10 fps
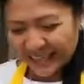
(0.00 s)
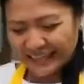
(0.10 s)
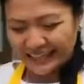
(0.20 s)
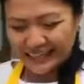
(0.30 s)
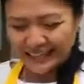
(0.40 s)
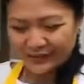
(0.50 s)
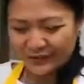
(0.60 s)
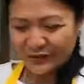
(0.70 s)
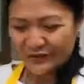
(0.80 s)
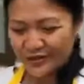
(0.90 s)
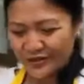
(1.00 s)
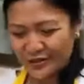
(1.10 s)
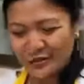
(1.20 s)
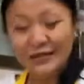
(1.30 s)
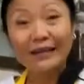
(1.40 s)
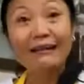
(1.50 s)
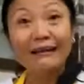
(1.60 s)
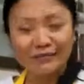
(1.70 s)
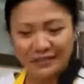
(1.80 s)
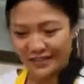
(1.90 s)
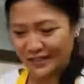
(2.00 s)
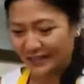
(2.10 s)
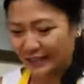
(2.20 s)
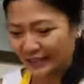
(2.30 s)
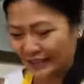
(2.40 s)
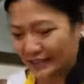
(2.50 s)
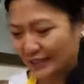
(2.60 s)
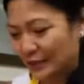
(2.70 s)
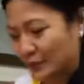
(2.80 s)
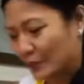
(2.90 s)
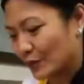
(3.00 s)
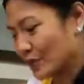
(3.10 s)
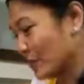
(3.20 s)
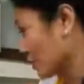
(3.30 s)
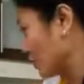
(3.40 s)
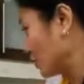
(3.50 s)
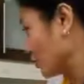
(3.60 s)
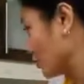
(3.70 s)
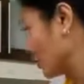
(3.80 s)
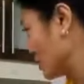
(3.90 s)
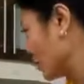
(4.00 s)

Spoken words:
I would rather use a glove instead. So we're just going to do this